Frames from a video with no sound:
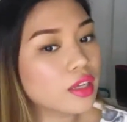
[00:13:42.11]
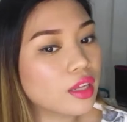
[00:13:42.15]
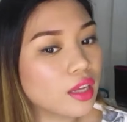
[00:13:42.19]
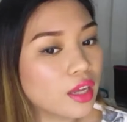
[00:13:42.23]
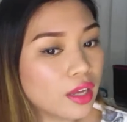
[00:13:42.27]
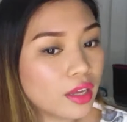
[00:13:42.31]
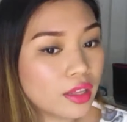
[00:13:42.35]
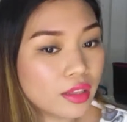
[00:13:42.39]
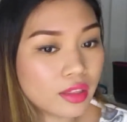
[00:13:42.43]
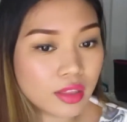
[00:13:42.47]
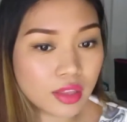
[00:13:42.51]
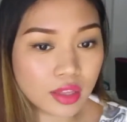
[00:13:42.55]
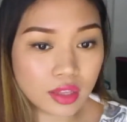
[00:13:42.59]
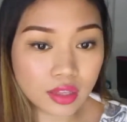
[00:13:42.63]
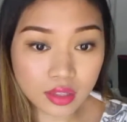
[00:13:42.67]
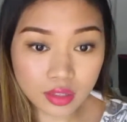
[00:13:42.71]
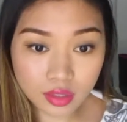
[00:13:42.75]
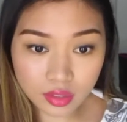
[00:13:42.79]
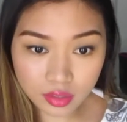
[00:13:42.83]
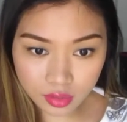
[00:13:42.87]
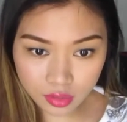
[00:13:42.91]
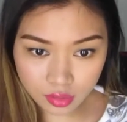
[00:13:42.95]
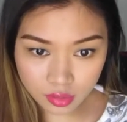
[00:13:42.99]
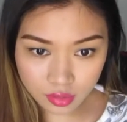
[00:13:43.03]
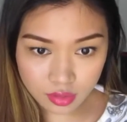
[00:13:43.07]
I think
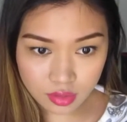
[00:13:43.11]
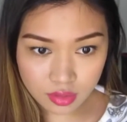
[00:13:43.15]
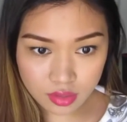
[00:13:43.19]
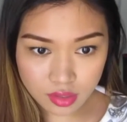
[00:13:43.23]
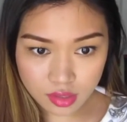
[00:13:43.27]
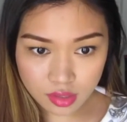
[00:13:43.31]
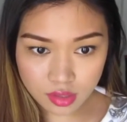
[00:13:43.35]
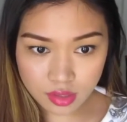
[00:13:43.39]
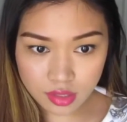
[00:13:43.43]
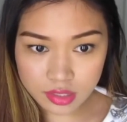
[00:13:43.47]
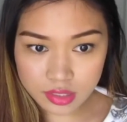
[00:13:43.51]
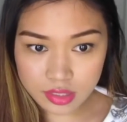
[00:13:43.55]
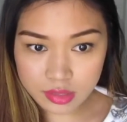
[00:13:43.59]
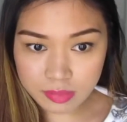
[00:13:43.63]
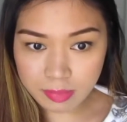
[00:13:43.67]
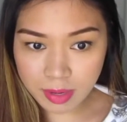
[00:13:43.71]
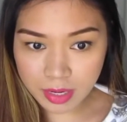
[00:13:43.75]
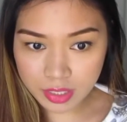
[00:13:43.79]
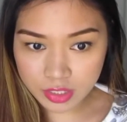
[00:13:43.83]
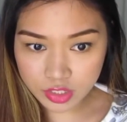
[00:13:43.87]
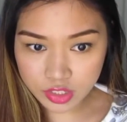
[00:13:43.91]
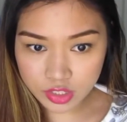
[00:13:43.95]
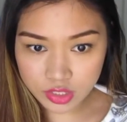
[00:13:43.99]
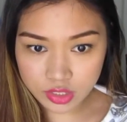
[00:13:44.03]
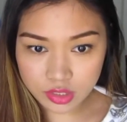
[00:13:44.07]
this
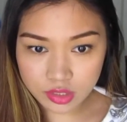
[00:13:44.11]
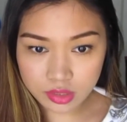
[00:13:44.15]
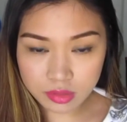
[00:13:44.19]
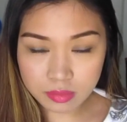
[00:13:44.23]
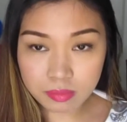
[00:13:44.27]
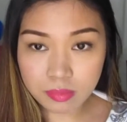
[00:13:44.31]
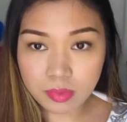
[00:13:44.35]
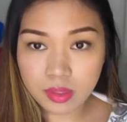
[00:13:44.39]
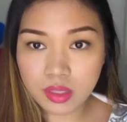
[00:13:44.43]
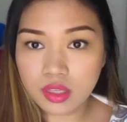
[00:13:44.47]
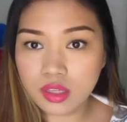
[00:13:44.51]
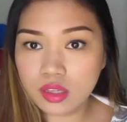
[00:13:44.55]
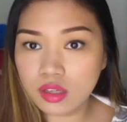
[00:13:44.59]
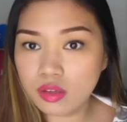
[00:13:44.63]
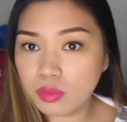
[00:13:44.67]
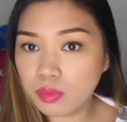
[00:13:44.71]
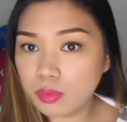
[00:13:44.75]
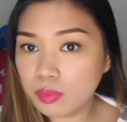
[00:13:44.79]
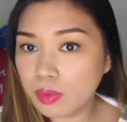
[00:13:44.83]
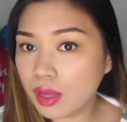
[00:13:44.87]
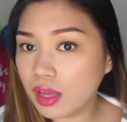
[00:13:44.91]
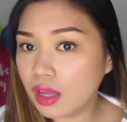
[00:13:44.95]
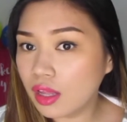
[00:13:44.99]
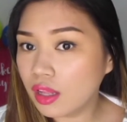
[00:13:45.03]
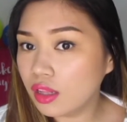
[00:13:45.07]
matches me
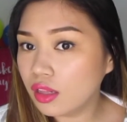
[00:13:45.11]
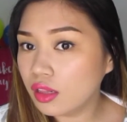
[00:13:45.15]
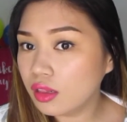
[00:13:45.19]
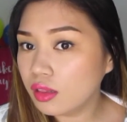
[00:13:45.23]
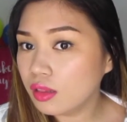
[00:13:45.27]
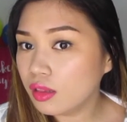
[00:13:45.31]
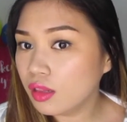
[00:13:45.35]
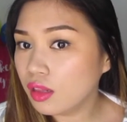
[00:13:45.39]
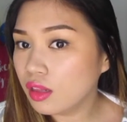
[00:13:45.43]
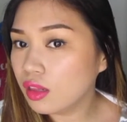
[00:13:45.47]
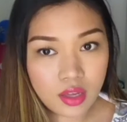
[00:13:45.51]
well.